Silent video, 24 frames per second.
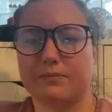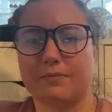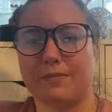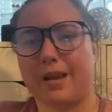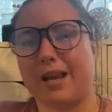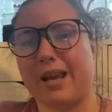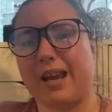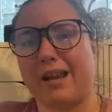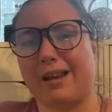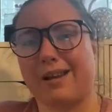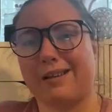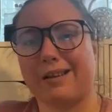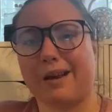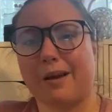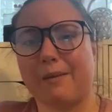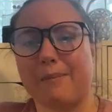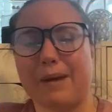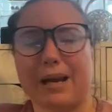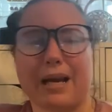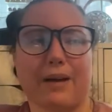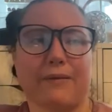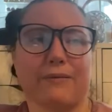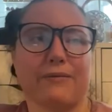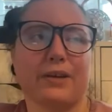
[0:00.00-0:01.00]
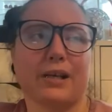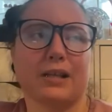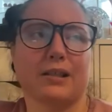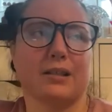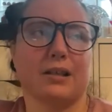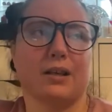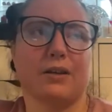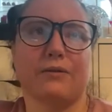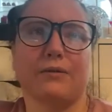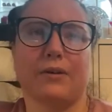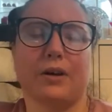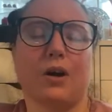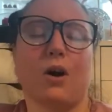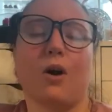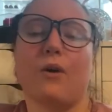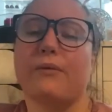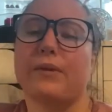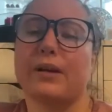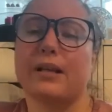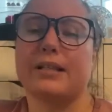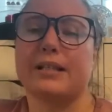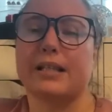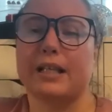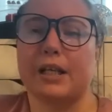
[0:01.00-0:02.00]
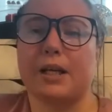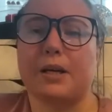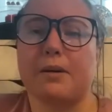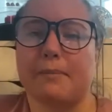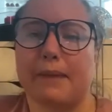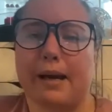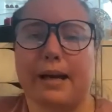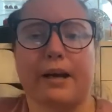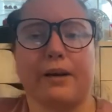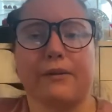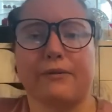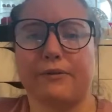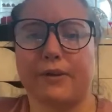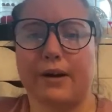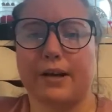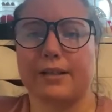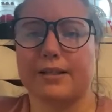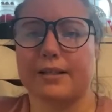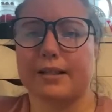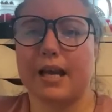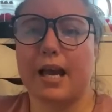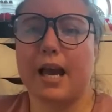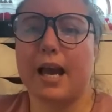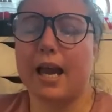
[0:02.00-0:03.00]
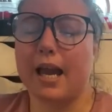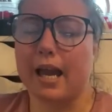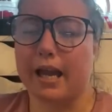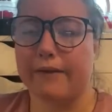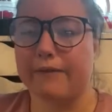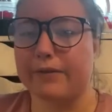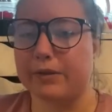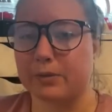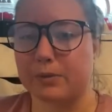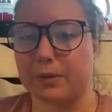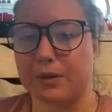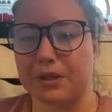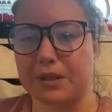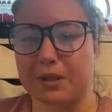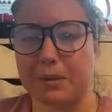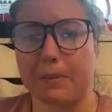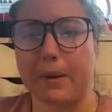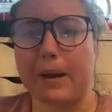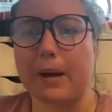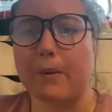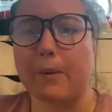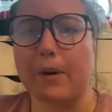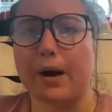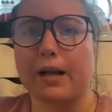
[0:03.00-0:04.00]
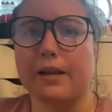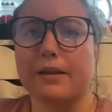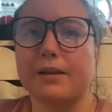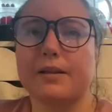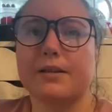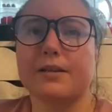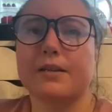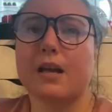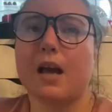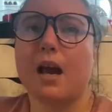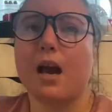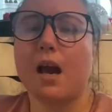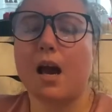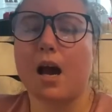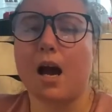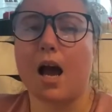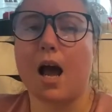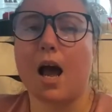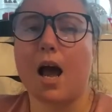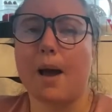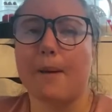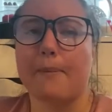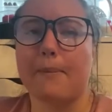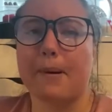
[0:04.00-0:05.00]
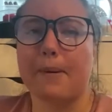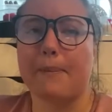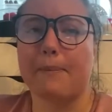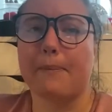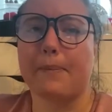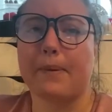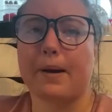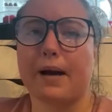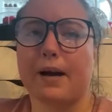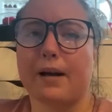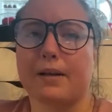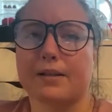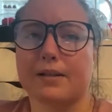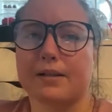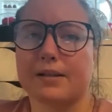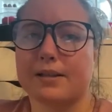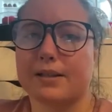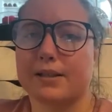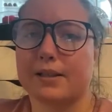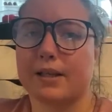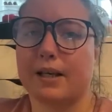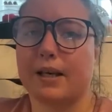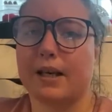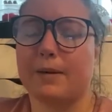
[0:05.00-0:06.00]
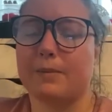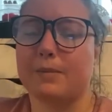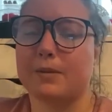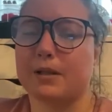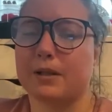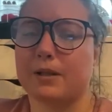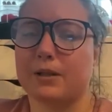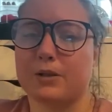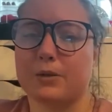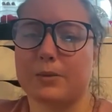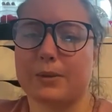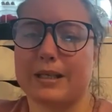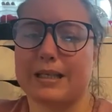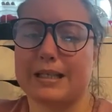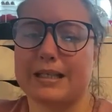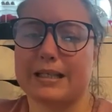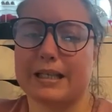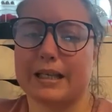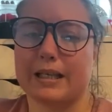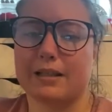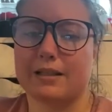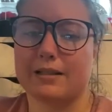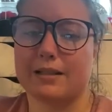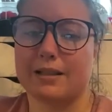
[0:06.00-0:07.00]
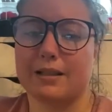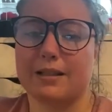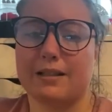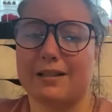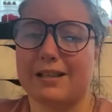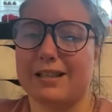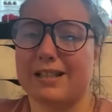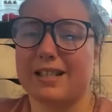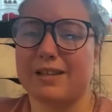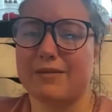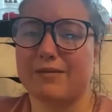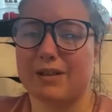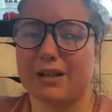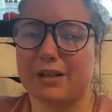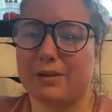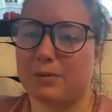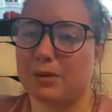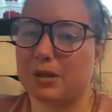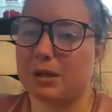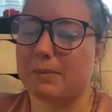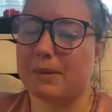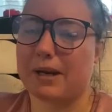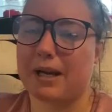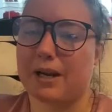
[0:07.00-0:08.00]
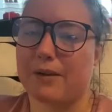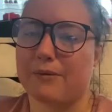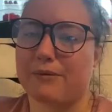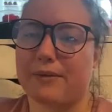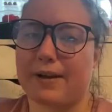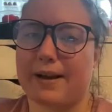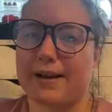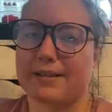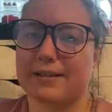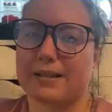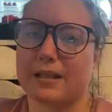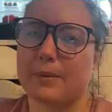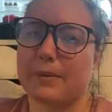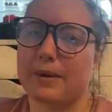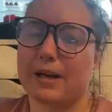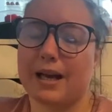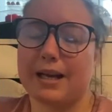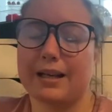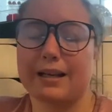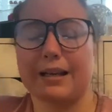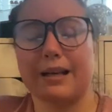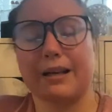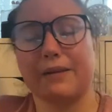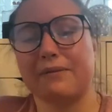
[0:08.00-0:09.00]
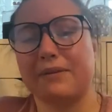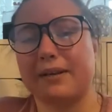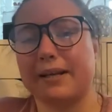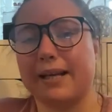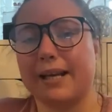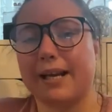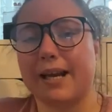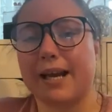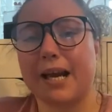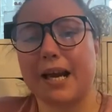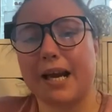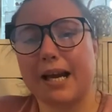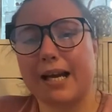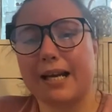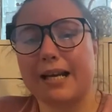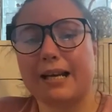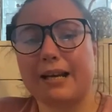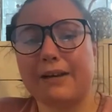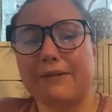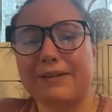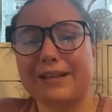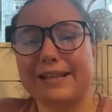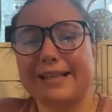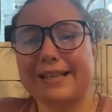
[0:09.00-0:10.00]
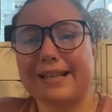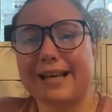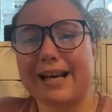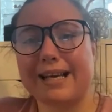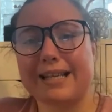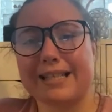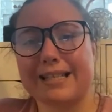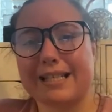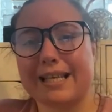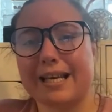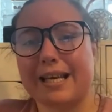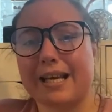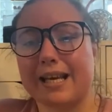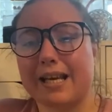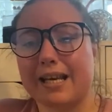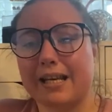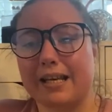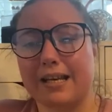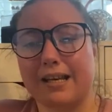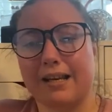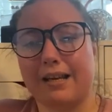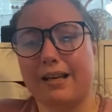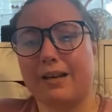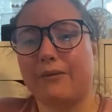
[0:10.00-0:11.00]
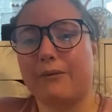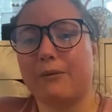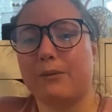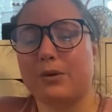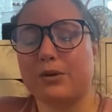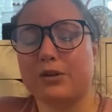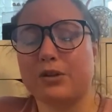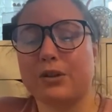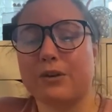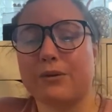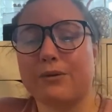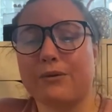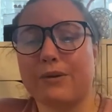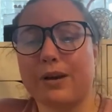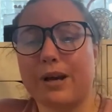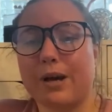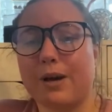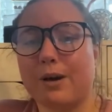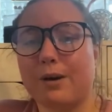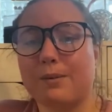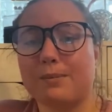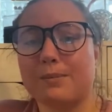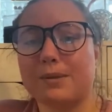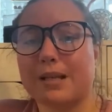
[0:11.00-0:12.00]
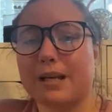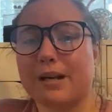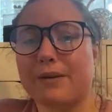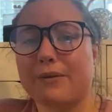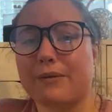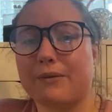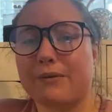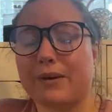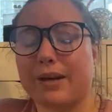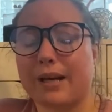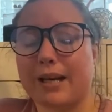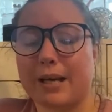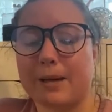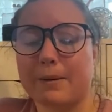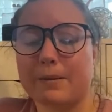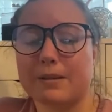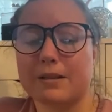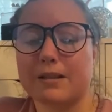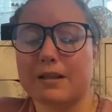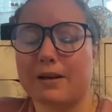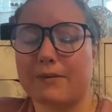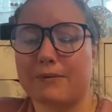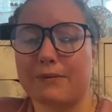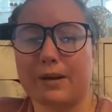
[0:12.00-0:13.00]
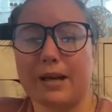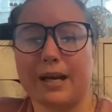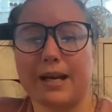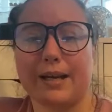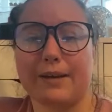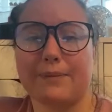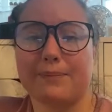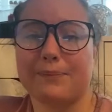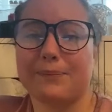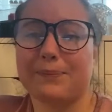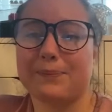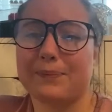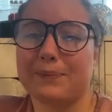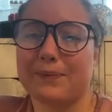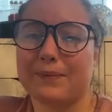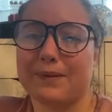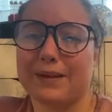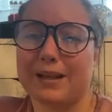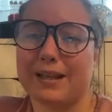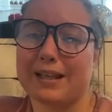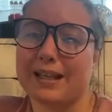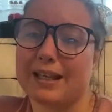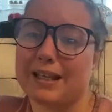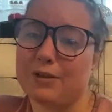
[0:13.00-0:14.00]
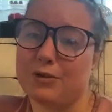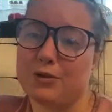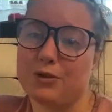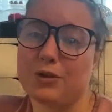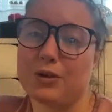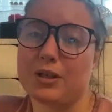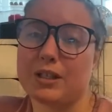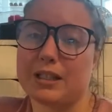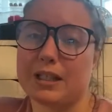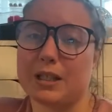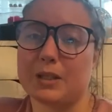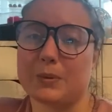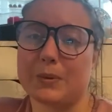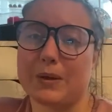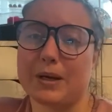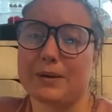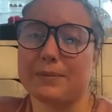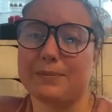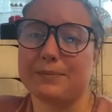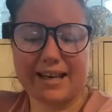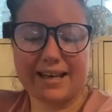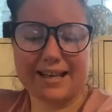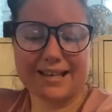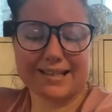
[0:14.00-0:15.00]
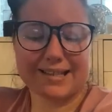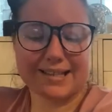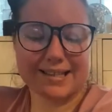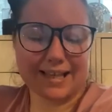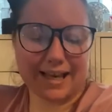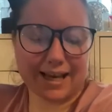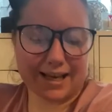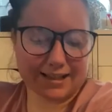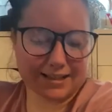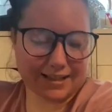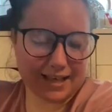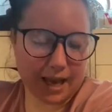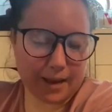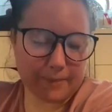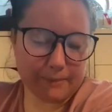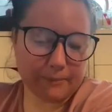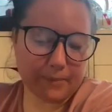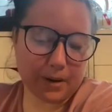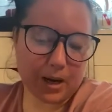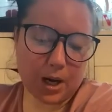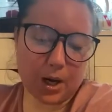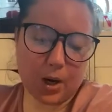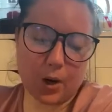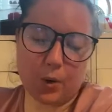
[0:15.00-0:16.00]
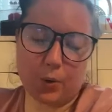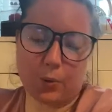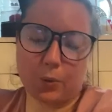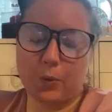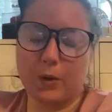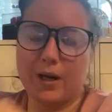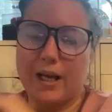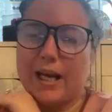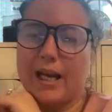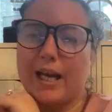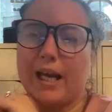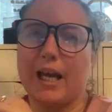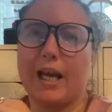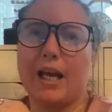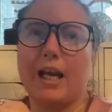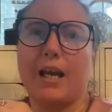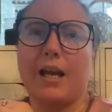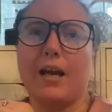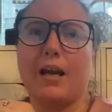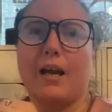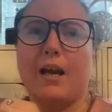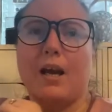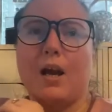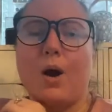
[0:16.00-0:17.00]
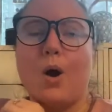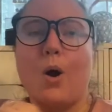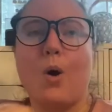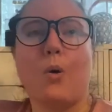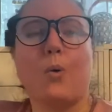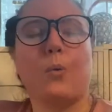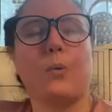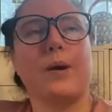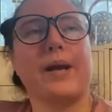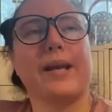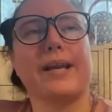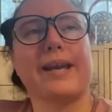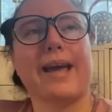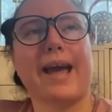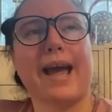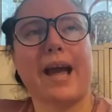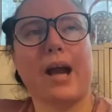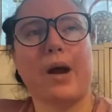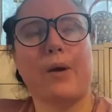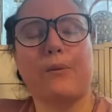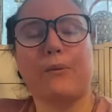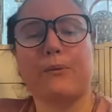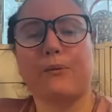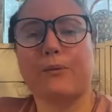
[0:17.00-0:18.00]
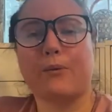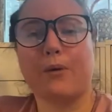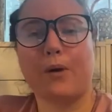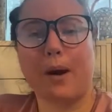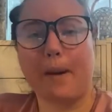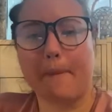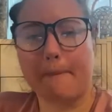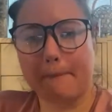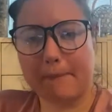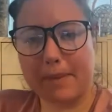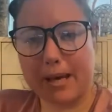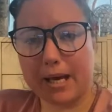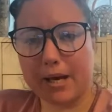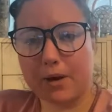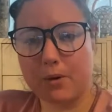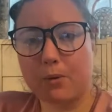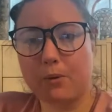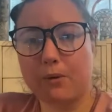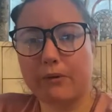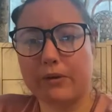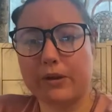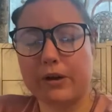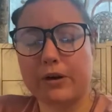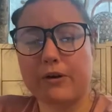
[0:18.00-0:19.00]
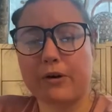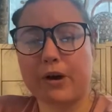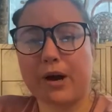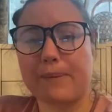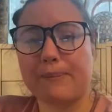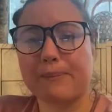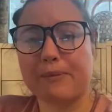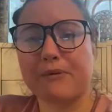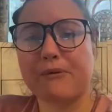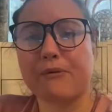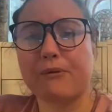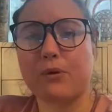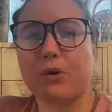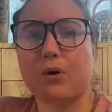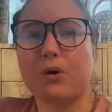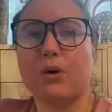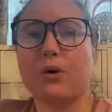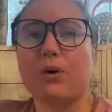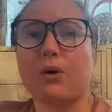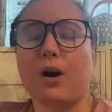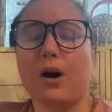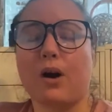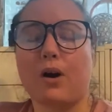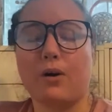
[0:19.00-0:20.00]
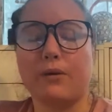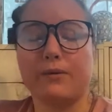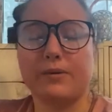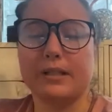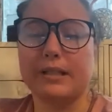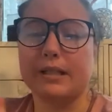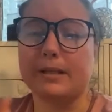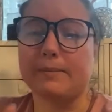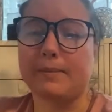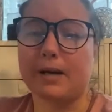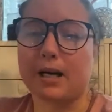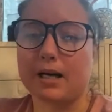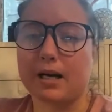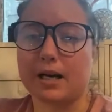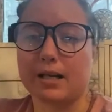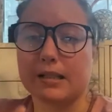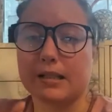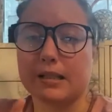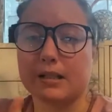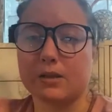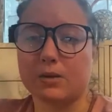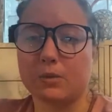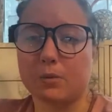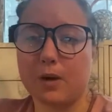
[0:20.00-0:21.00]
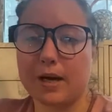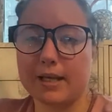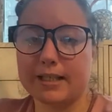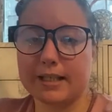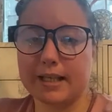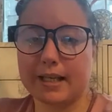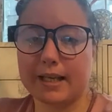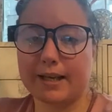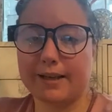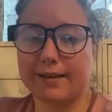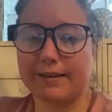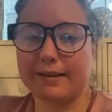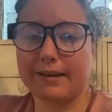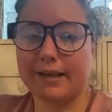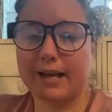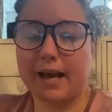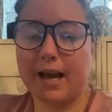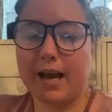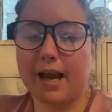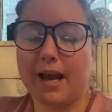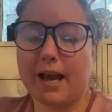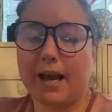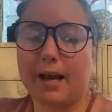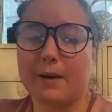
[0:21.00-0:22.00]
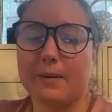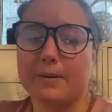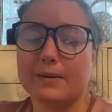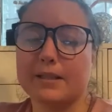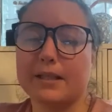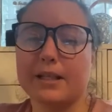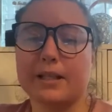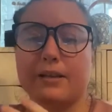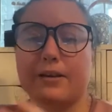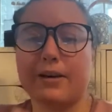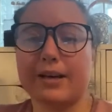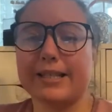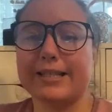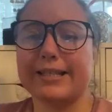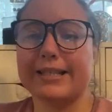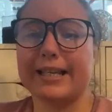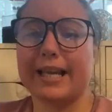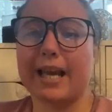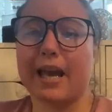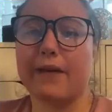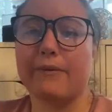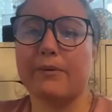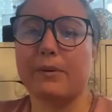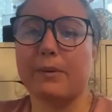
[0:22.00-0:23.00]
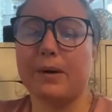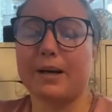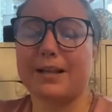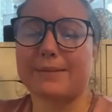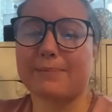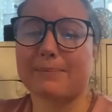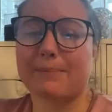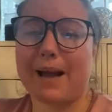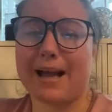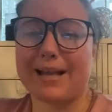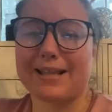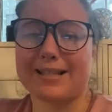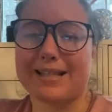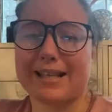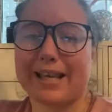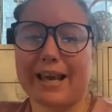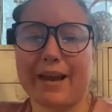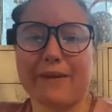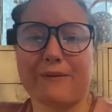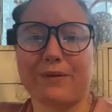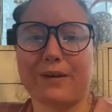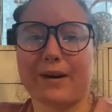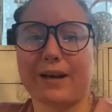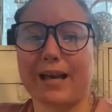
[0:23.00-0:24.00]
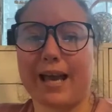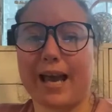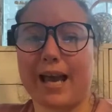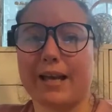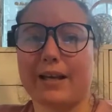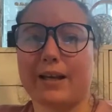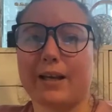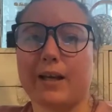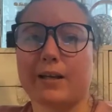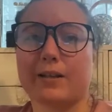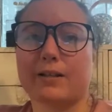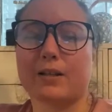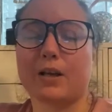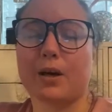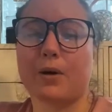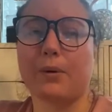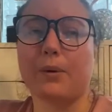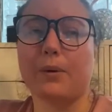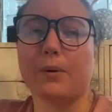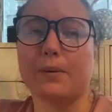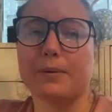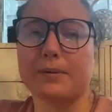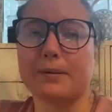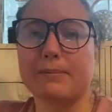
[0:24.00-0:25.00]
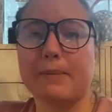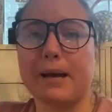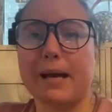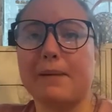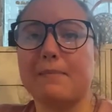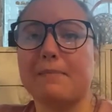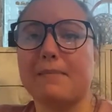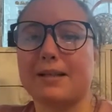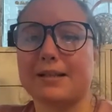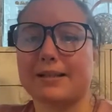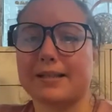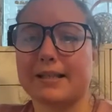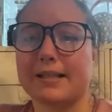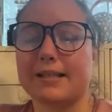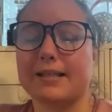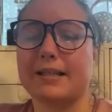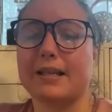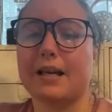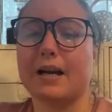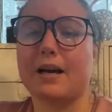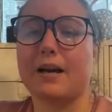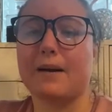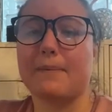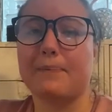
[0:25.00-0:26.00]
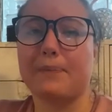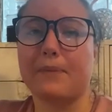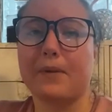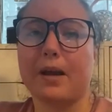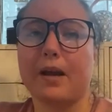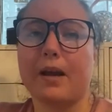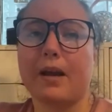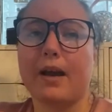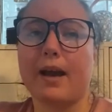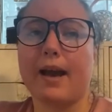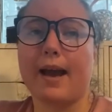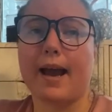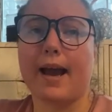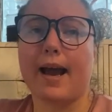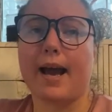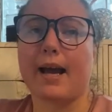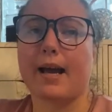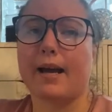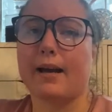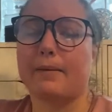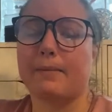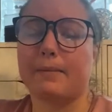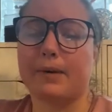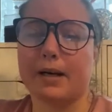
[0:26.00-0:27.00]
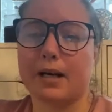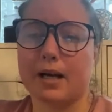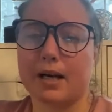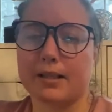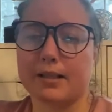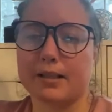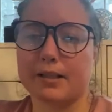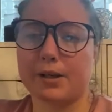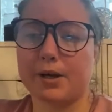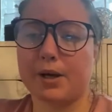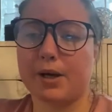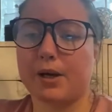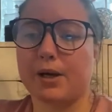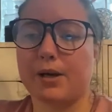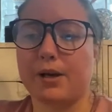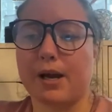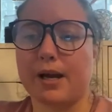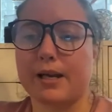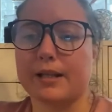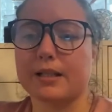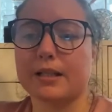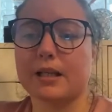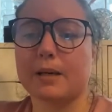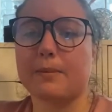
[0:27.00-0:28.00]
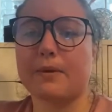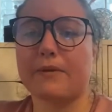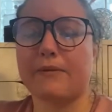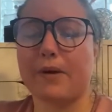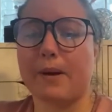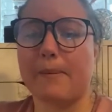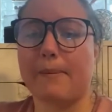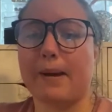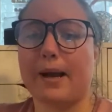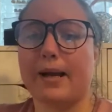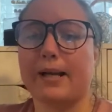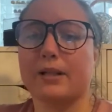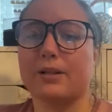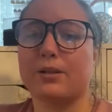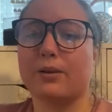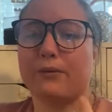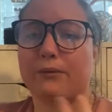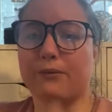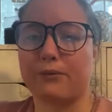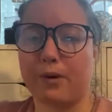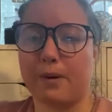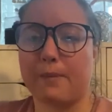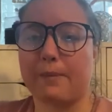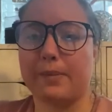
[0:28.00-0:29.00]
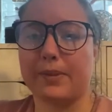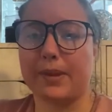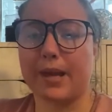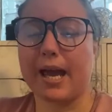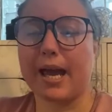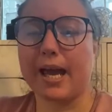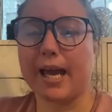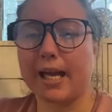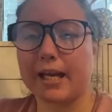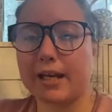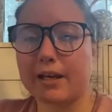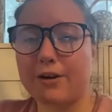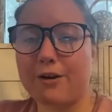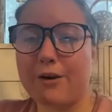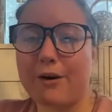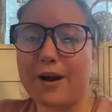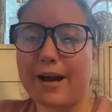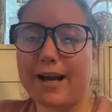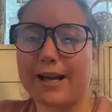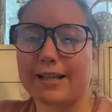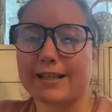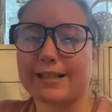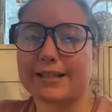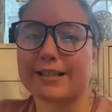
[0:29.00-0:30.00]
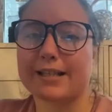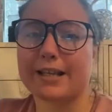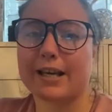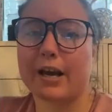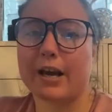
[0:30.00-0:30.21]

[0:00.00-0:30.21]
yeah, you don't make a fuss over. Obviously, you make a fuss if it's one of the big ones, but it was only 26 and you didn't really want to make a fuss. So we had a lovely, lovely night in, watching films and everything. It was lovely and he enjoyed it as well. In September, we went out for a meal the night before, obviously, my cousin's wedding. It was nice to get everyone back together again. So it was me, my sister, and my cousin and some of her mates from the hen night.